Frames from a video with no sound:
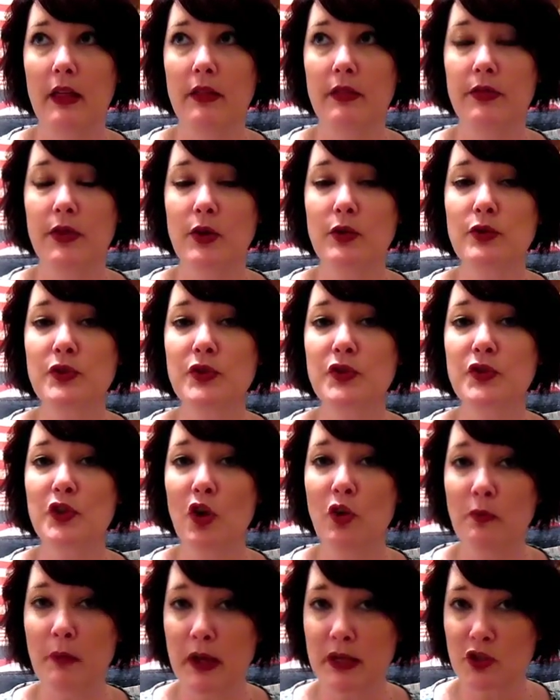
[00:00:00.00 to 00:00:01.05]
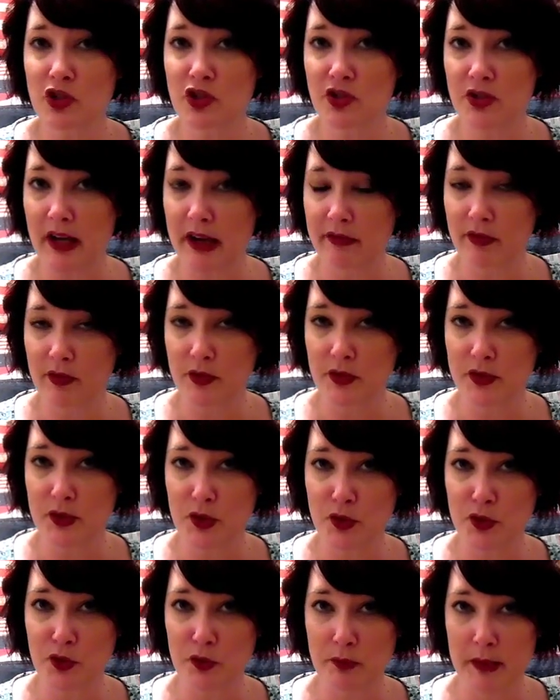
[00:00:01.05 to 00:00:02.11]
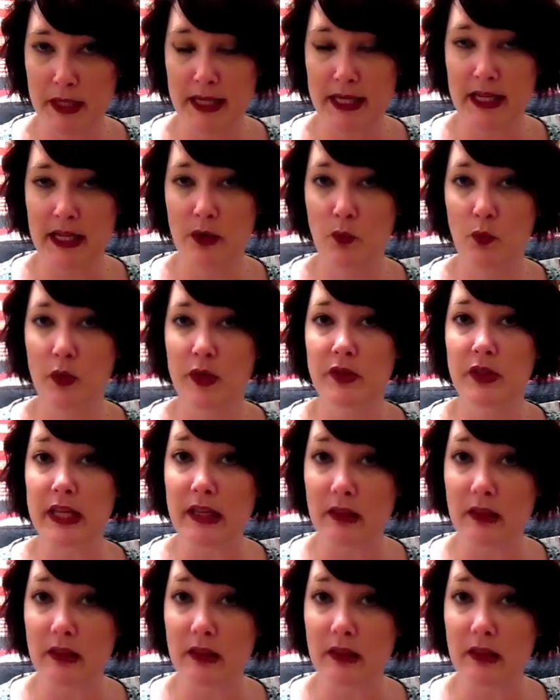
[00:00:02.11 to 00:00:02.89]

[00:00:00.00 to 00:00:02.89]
There's so much stuff on social media with